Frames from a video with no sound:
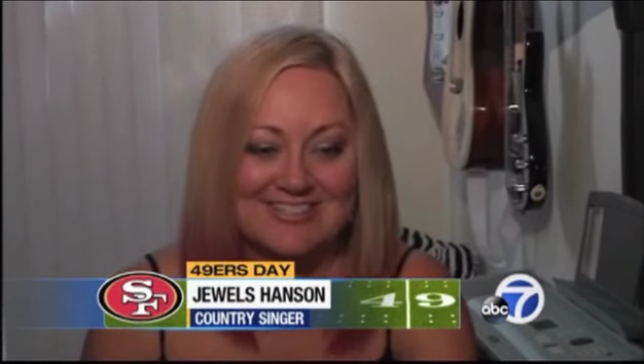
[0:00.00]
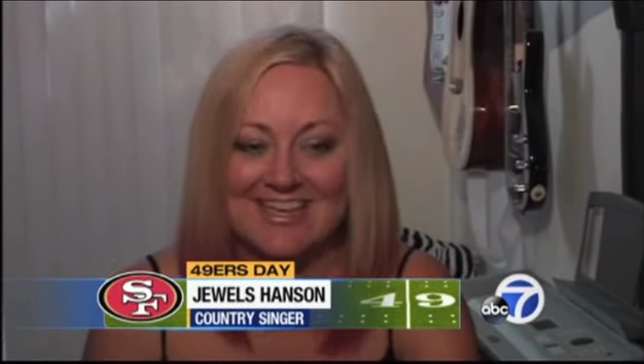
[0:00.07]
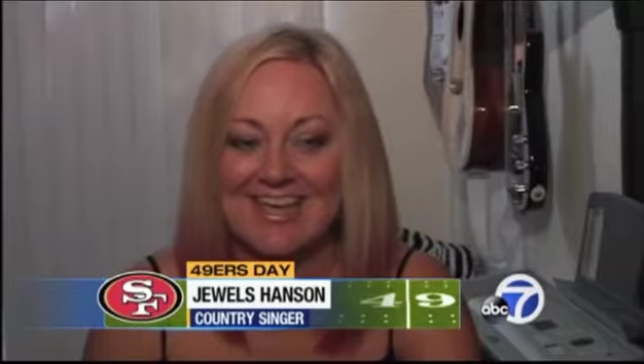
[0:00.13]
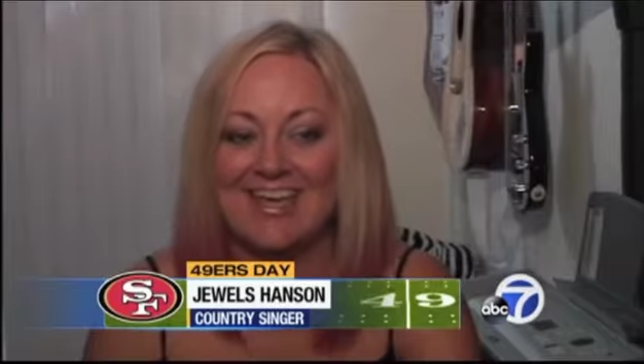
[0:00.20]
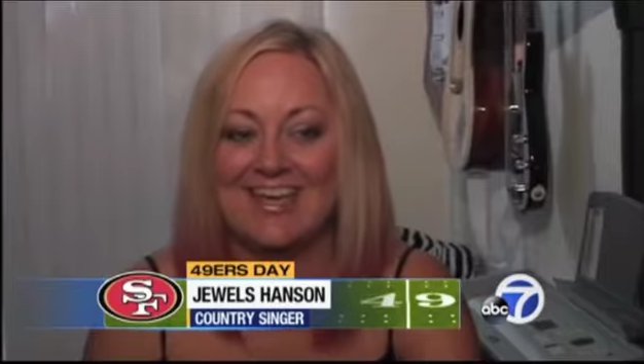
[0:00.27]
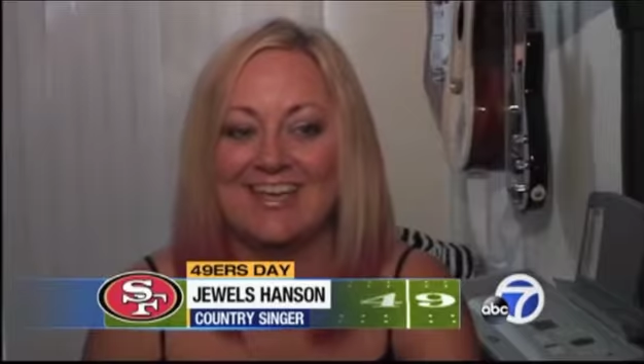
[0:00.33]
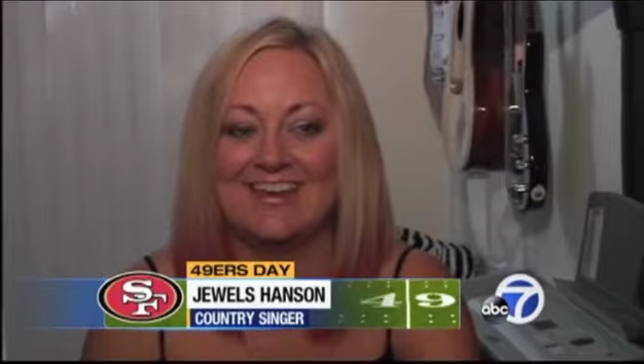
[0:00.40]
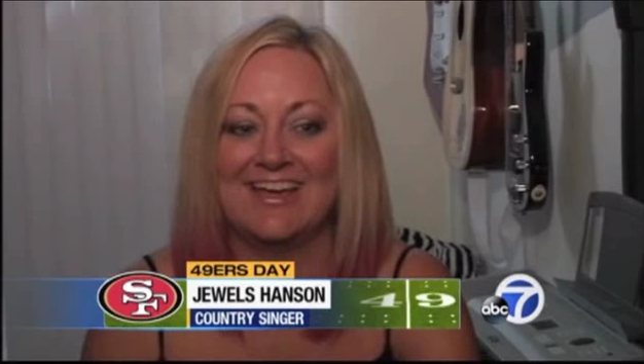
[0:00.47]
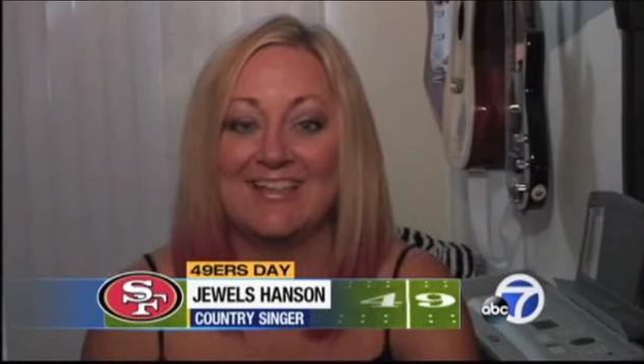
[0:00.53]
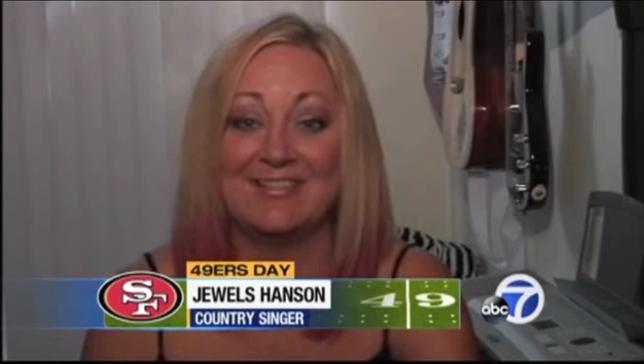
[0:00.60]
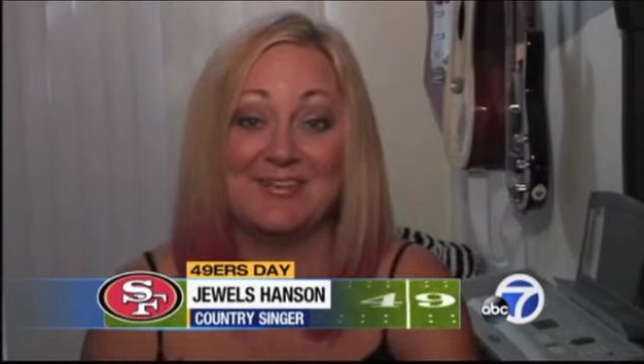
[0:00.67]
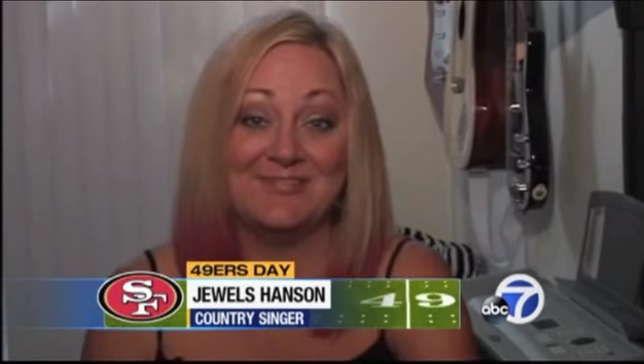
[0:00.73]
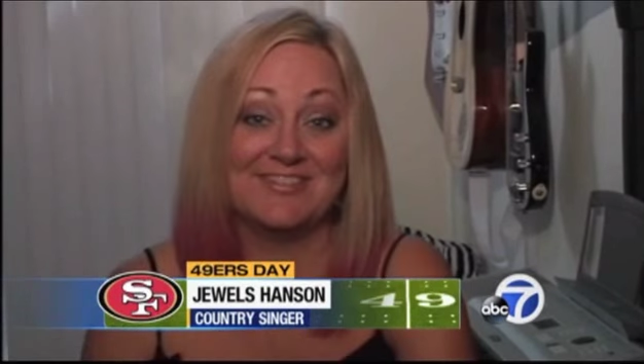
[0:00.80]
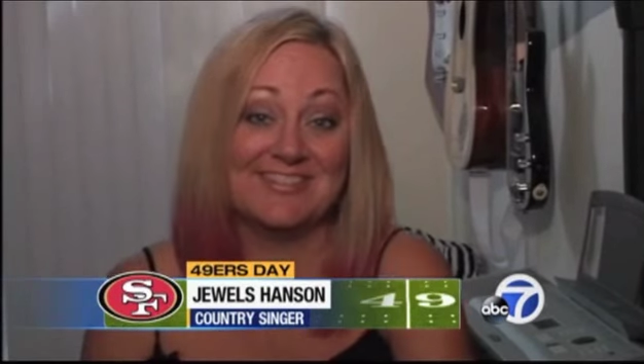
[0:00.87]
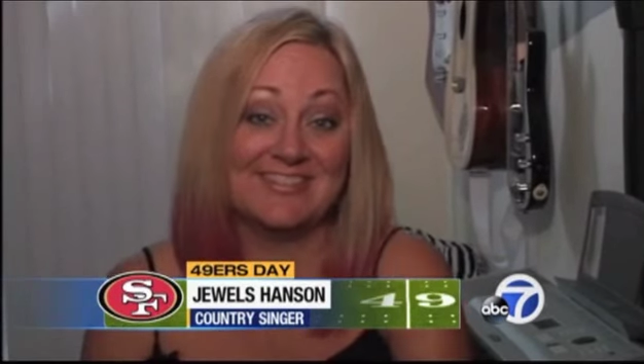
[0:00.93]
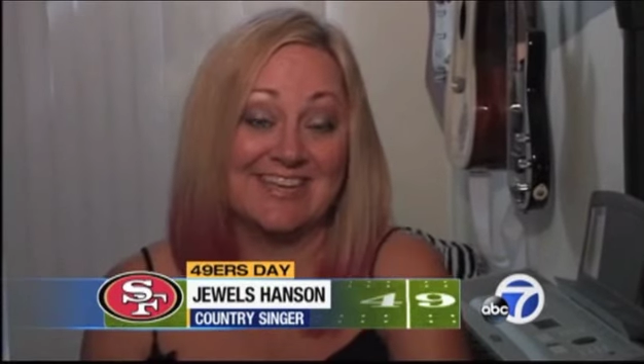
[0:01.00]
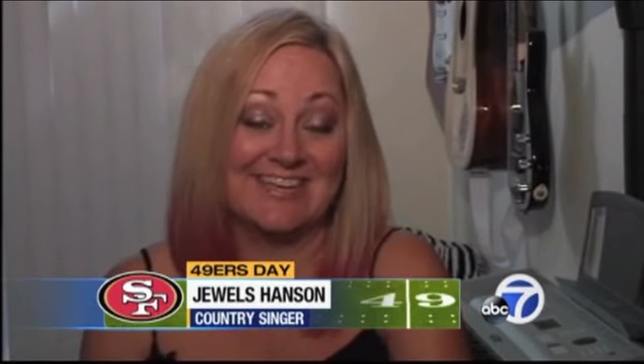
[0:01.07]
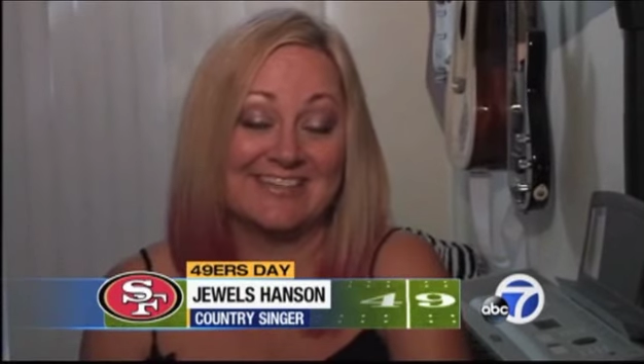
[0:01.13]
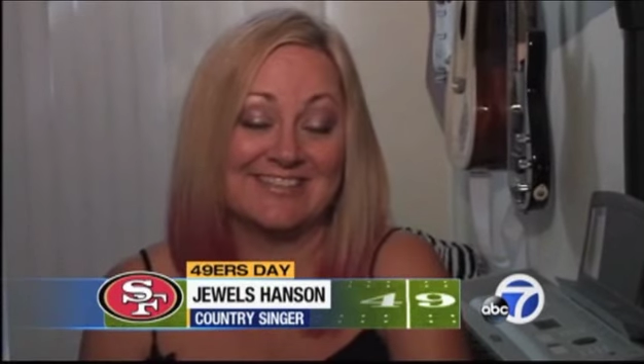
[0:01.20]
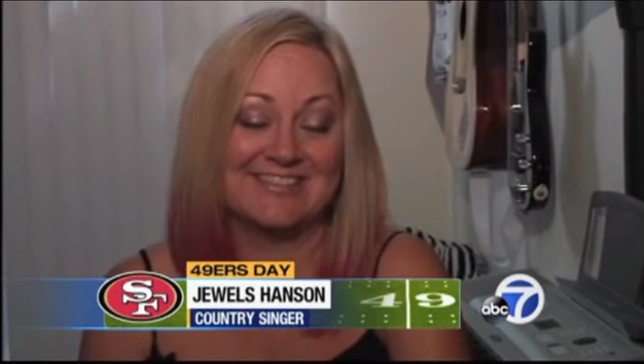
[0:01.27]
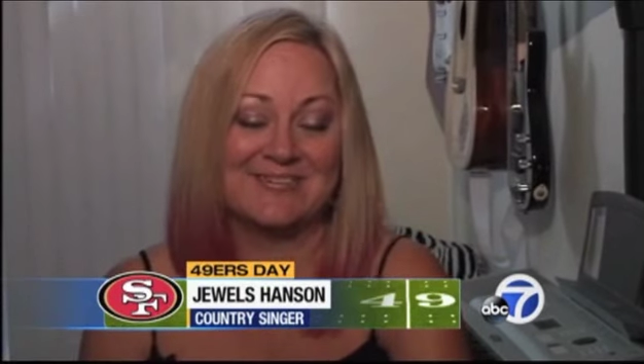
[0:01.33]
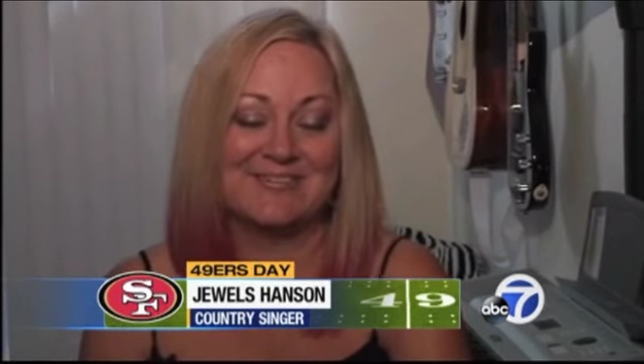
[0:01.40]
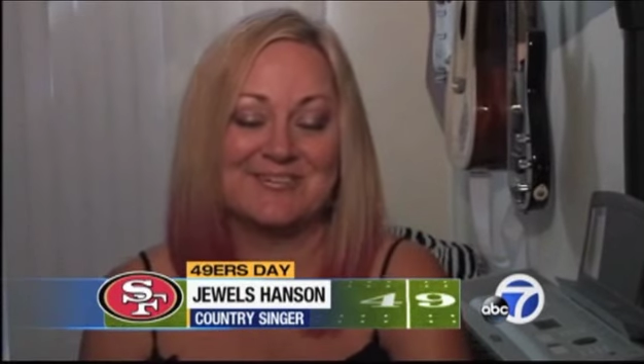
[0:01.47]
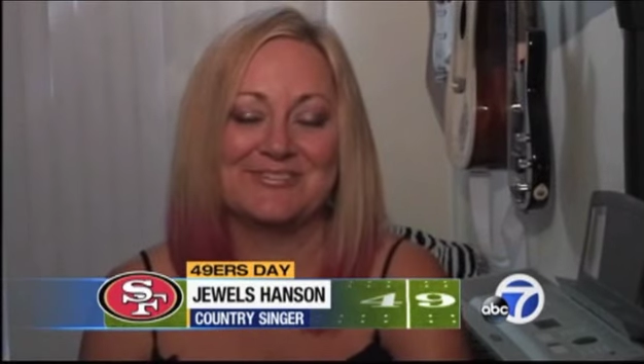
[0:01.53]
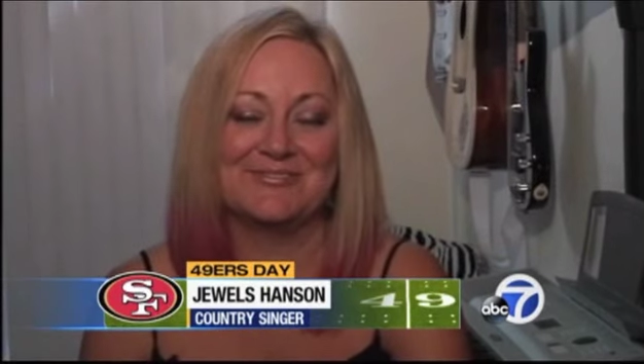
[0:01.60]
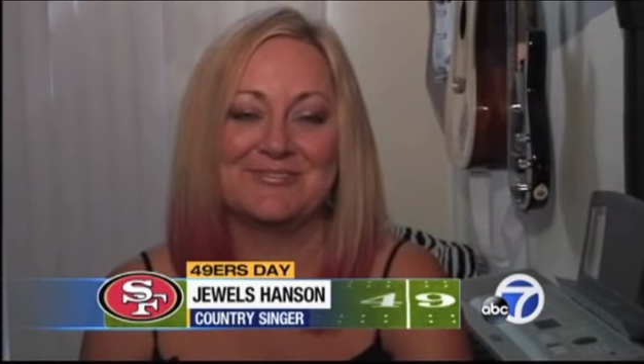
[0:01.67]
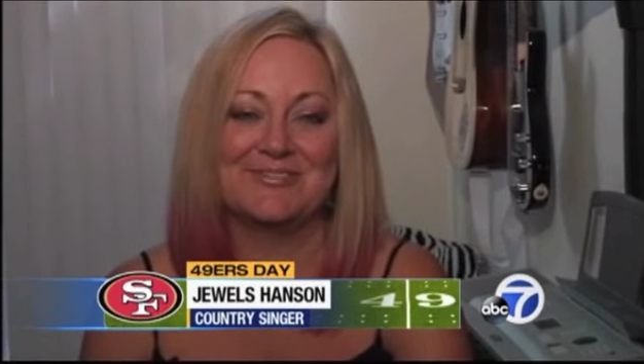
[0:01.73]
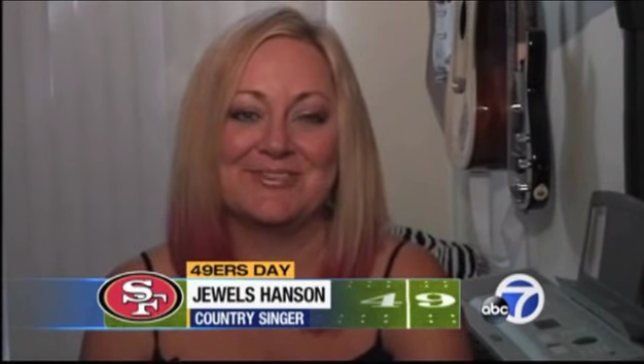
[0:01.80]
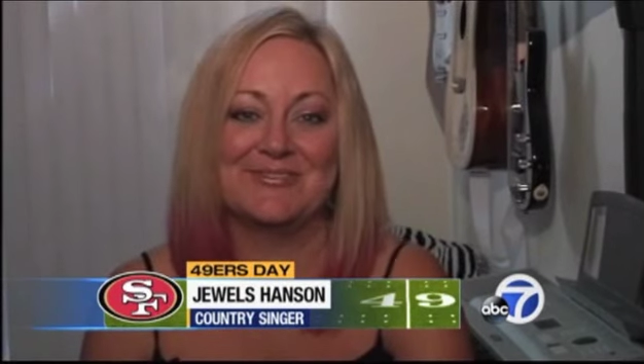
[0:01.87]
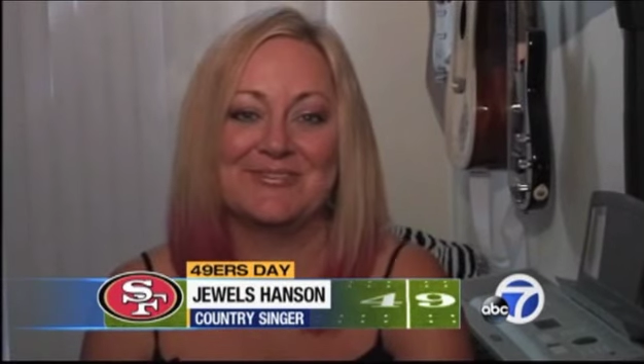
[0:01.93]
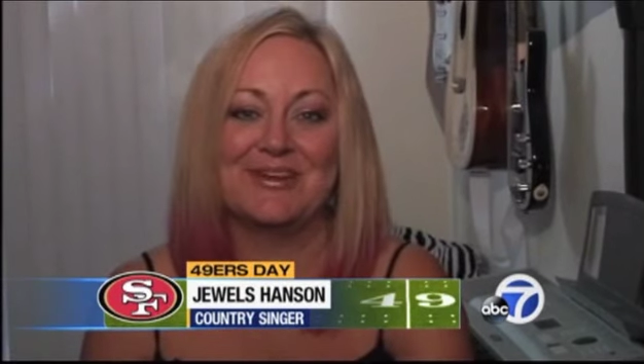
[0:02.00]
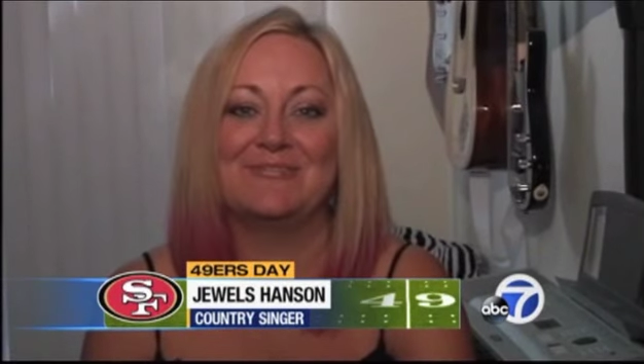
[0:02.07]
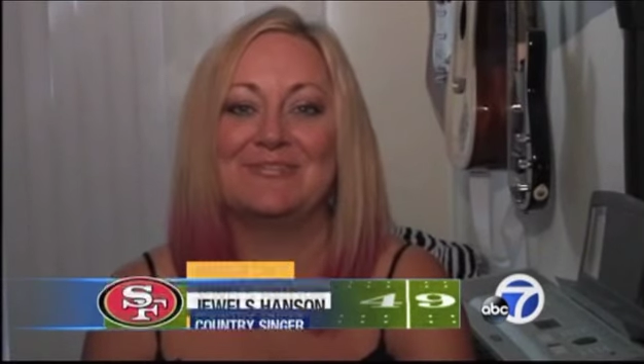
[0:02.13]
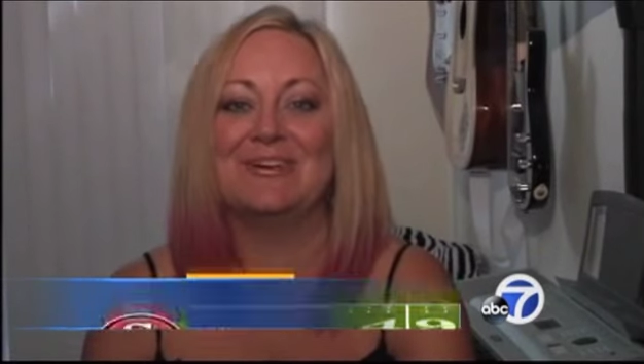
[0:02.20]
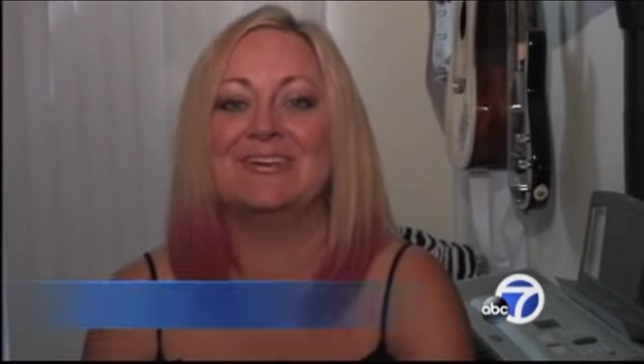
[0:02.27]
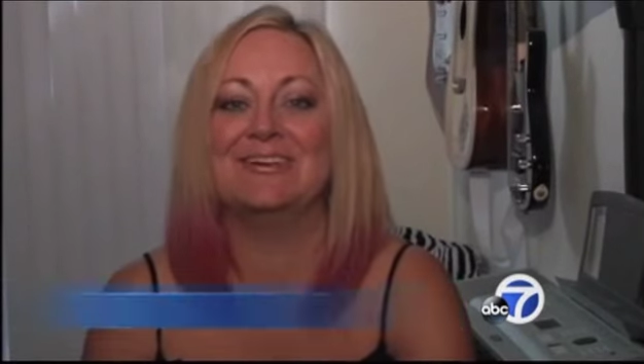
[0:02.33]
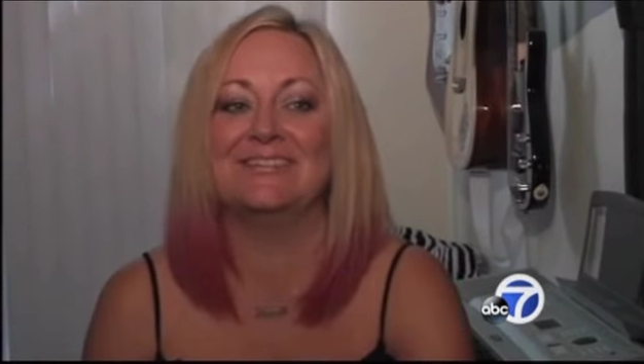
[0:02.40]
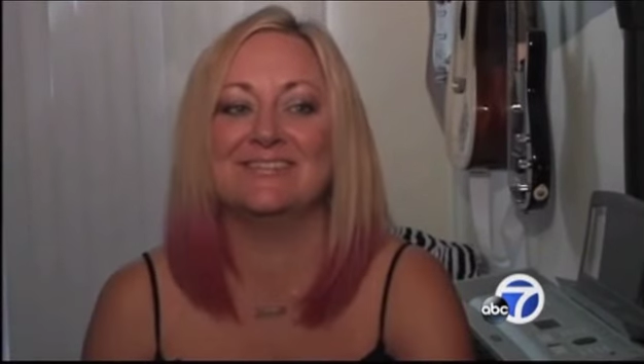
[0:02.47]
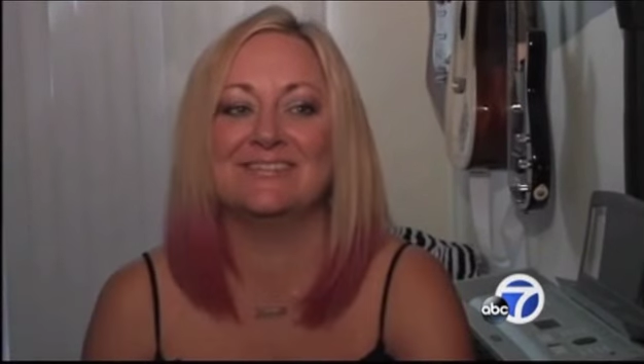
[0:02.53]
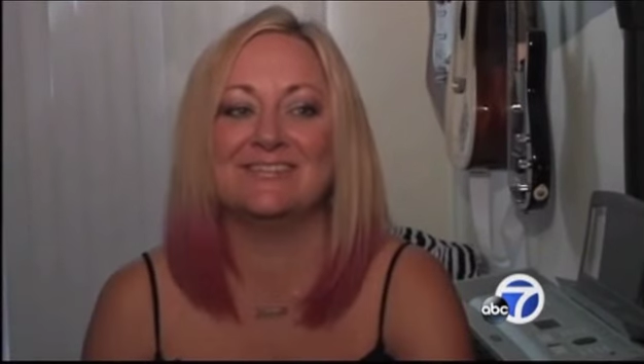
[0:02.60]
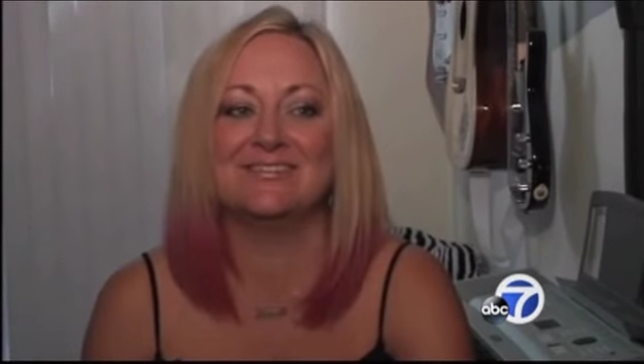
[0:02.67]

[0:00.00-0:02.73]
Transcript: and I love to sing, so it's a really great way